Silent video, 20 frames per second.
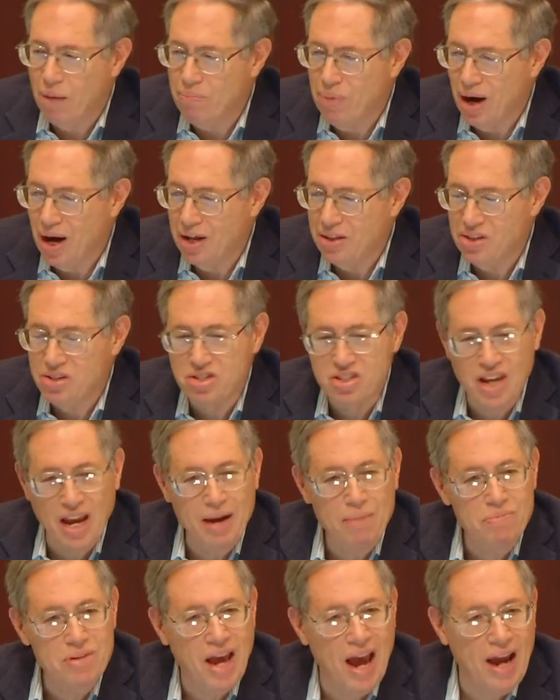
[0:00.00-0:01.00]
by the
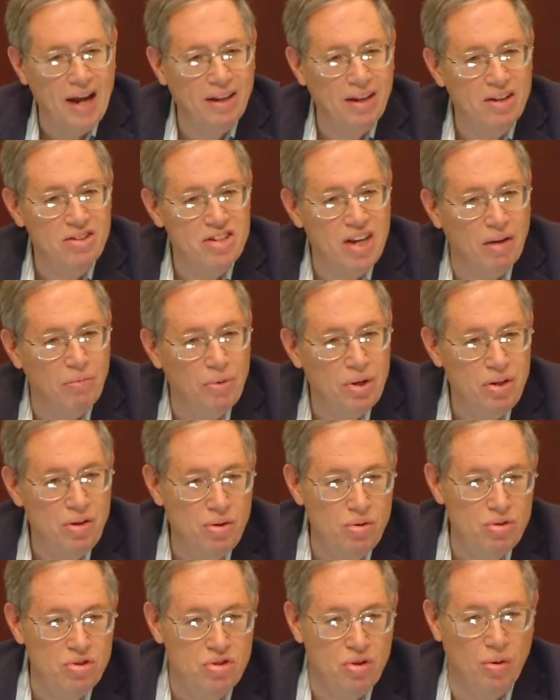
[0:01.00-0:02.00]
same tactics that were
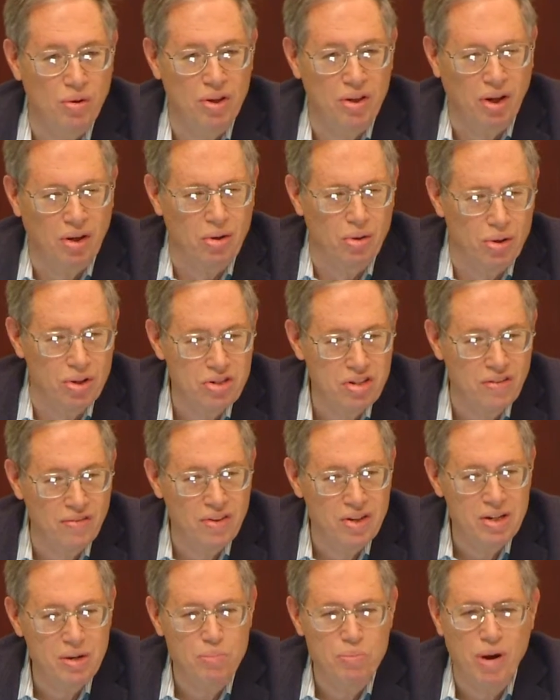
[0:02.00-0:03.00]
used during the course of
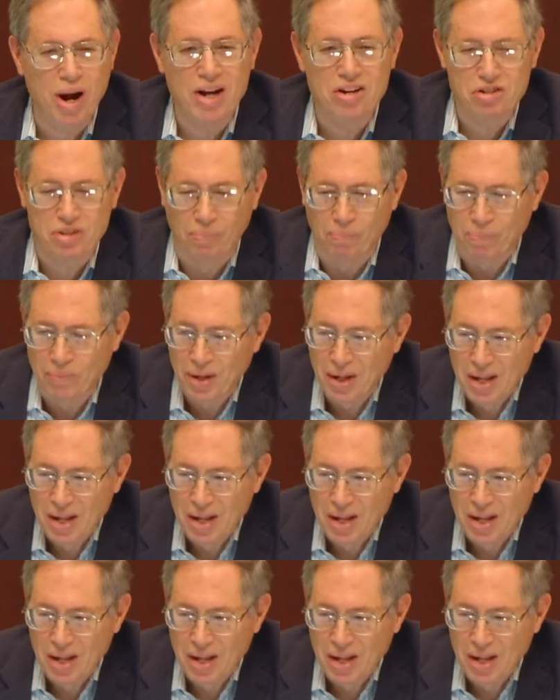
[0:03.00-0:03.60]
the Depression.